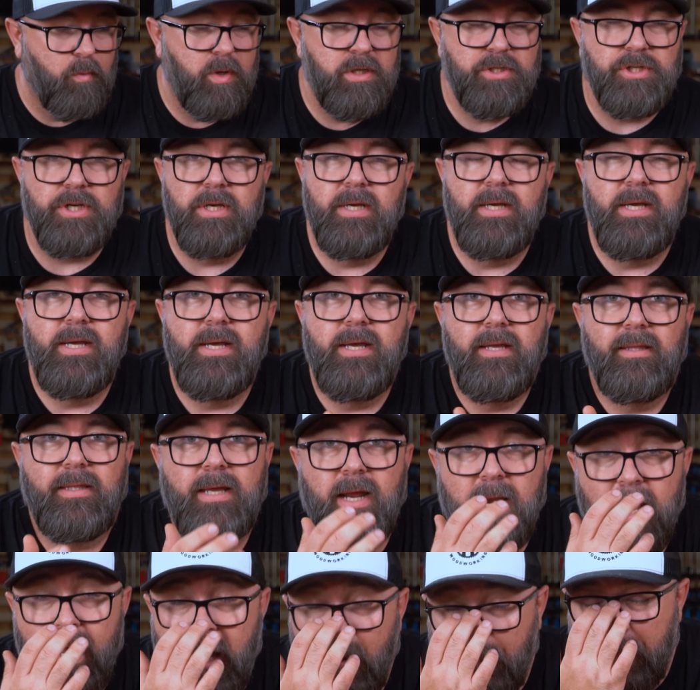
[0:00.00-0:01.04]
which
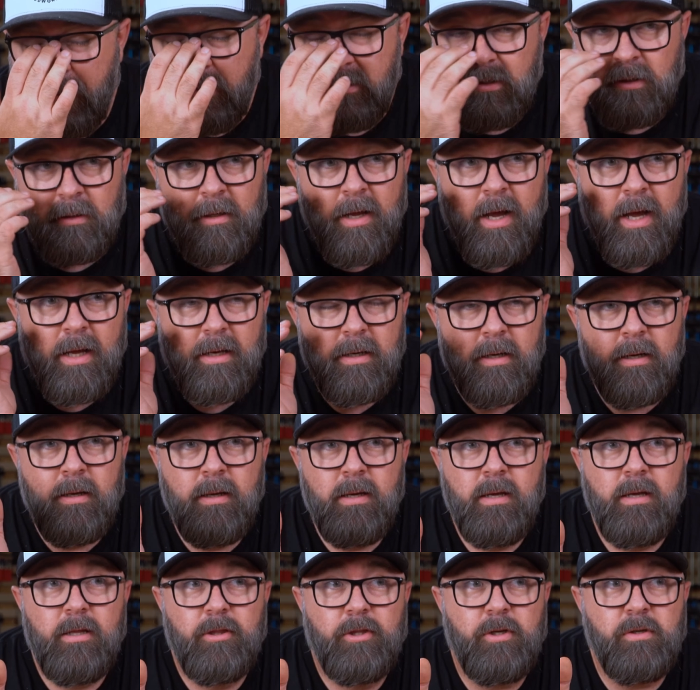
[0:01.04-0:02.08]
that happens a lot,
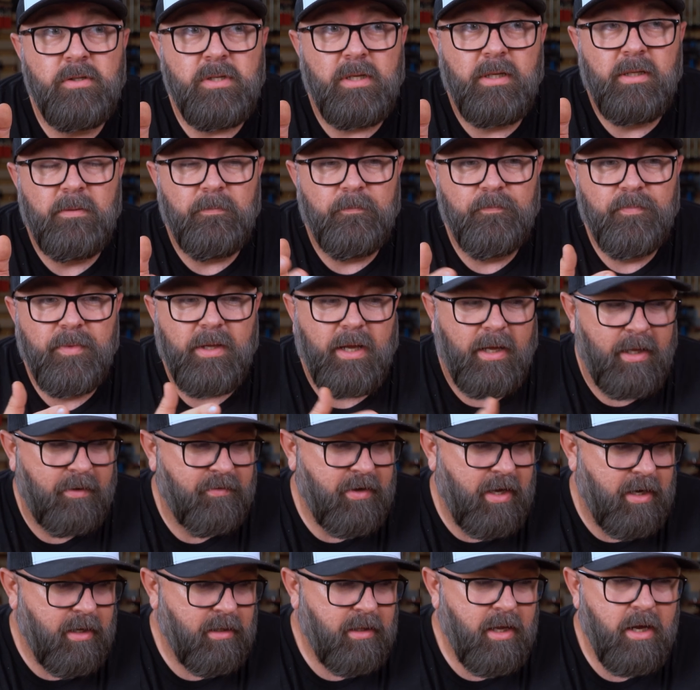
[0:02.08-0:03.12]
I've
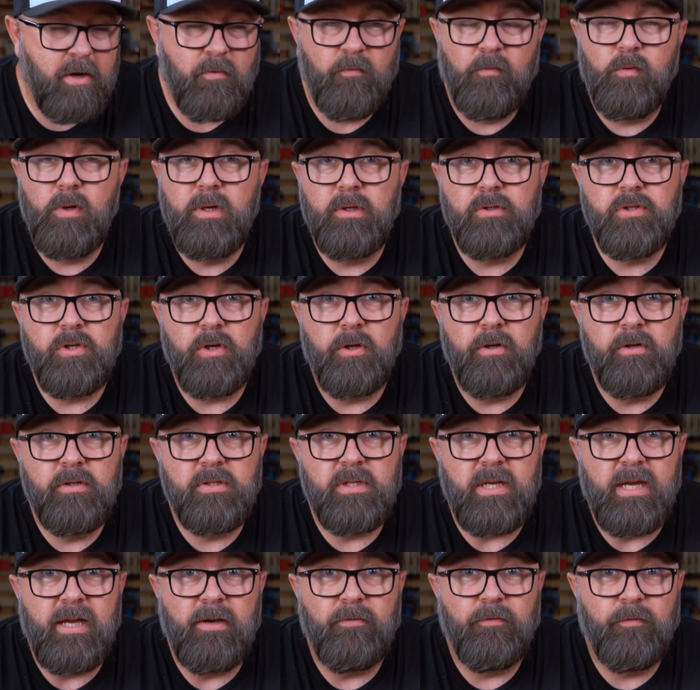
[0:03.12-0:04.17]
got a lot of
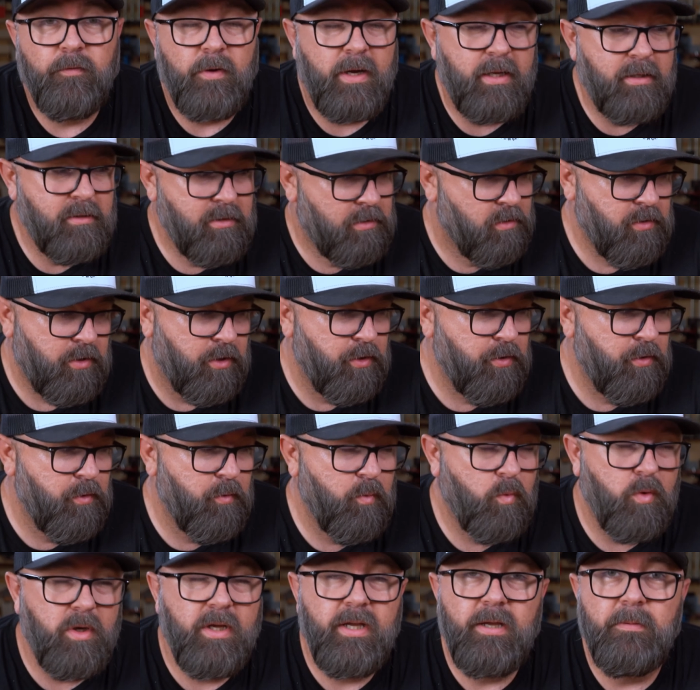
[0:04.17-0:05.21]
realtors and friends who
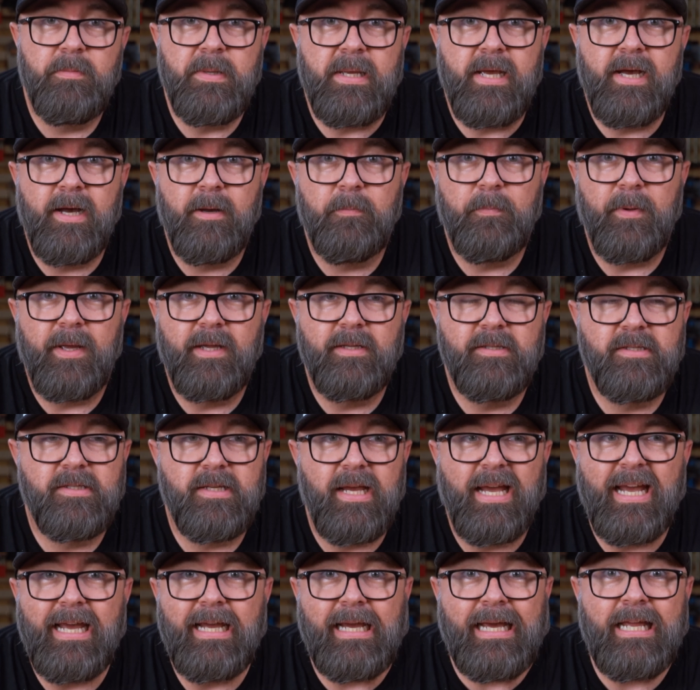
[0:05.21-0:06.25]
will hit me up and
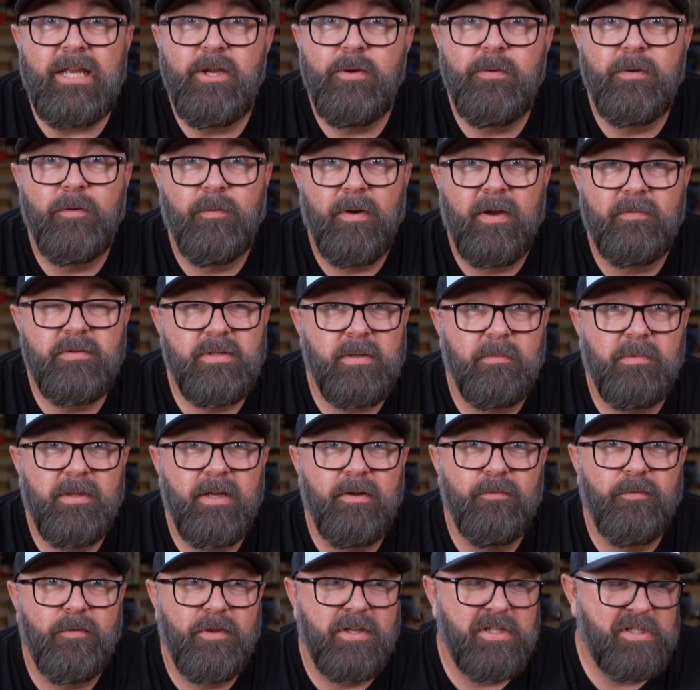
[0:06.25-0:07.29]
say, hey, can you engrave
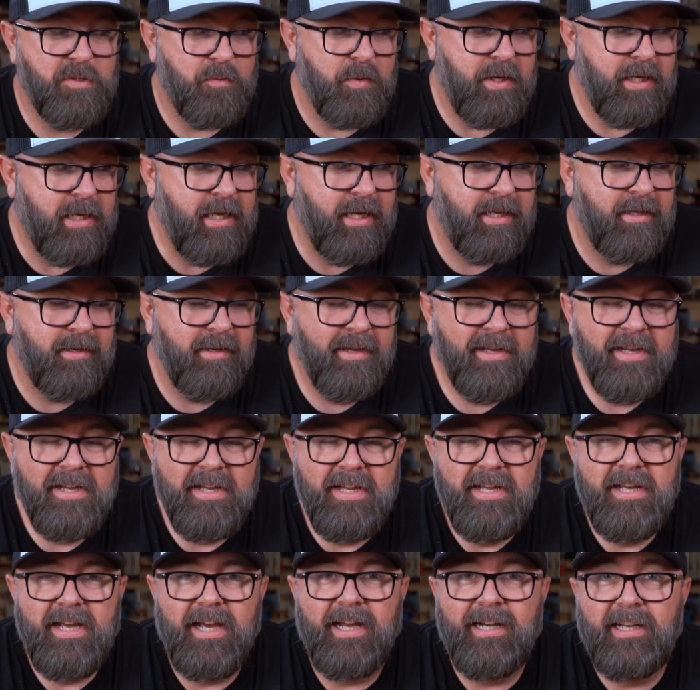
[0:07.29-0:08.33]
something for this weekend?
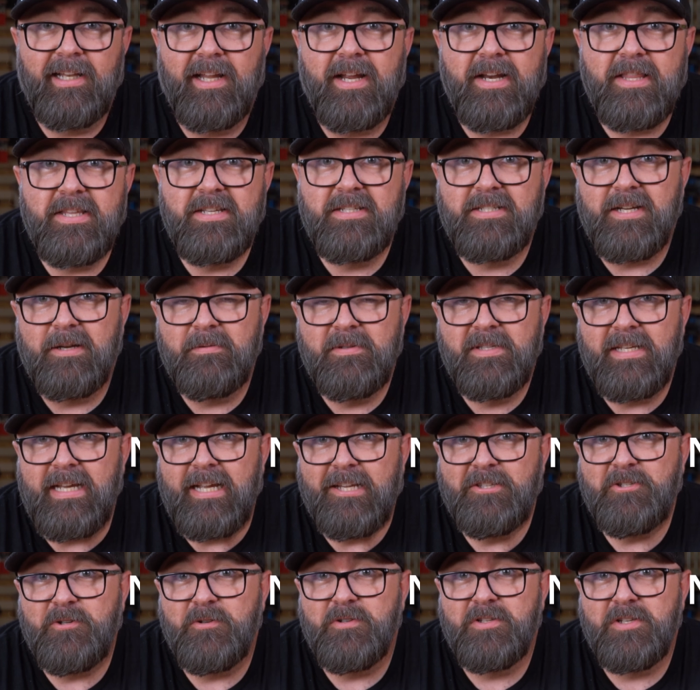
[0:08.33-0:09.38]
And a lot of the times the
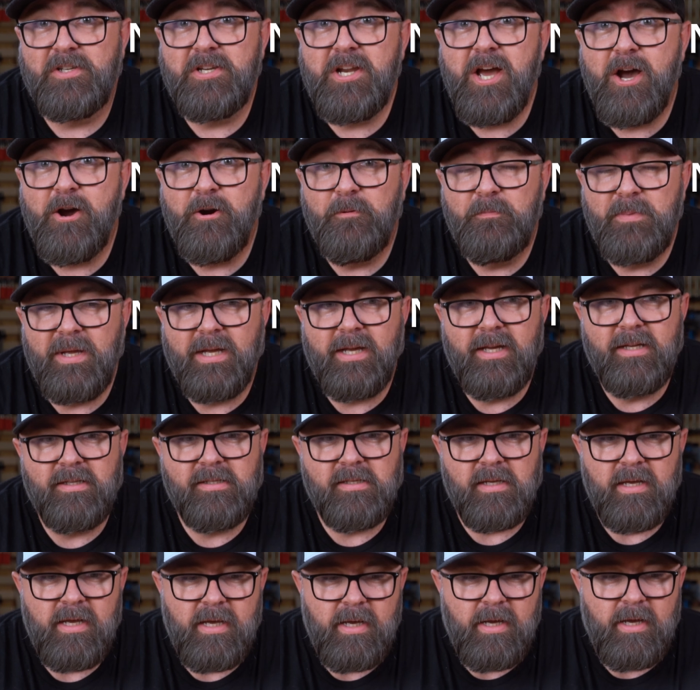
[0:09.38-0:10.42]
answer is no,
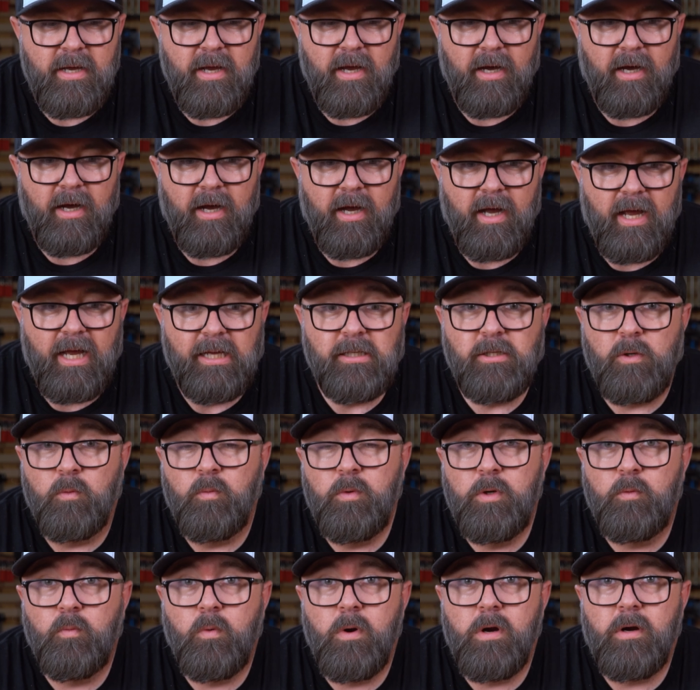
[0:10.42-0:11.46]
because as a
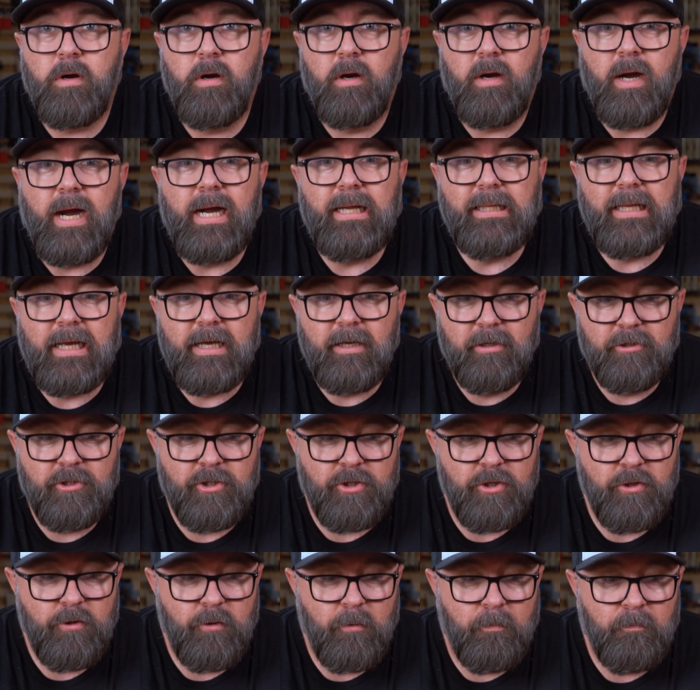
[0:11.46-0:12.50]
woodworker, I like
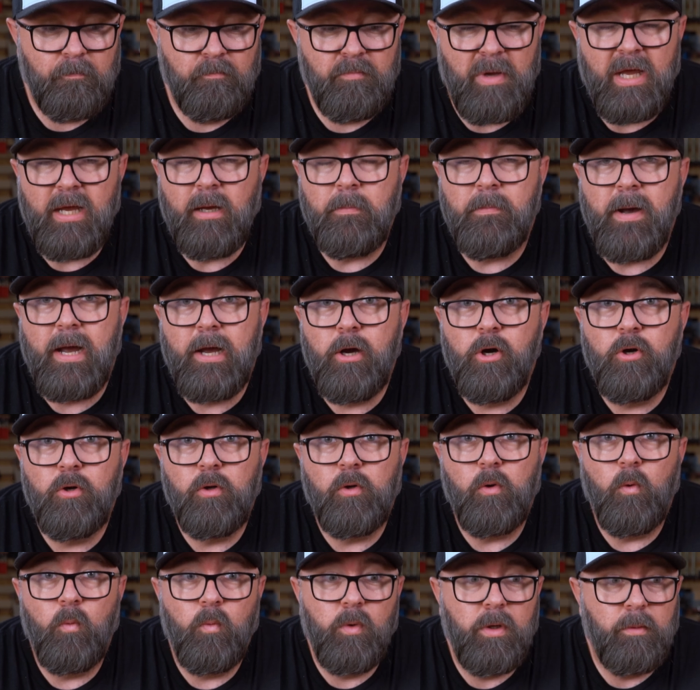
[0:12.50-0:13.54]
to make my
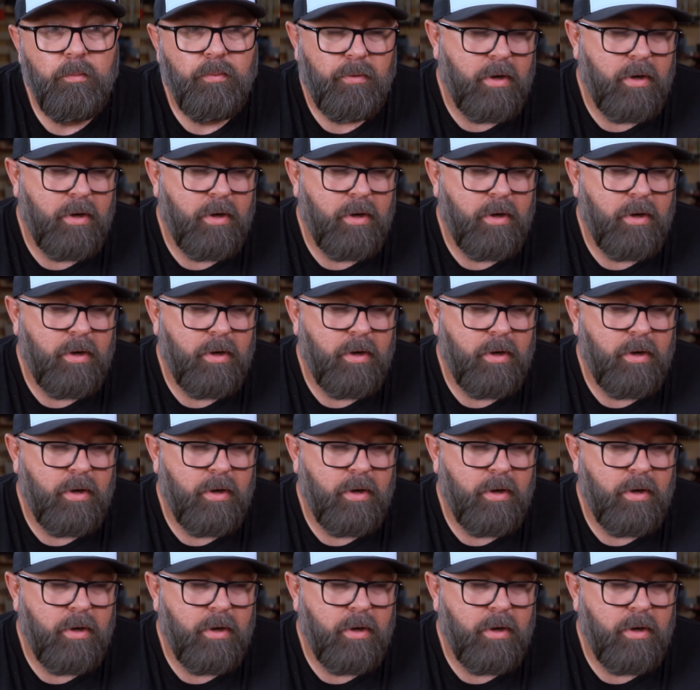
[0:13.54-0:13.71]
own wood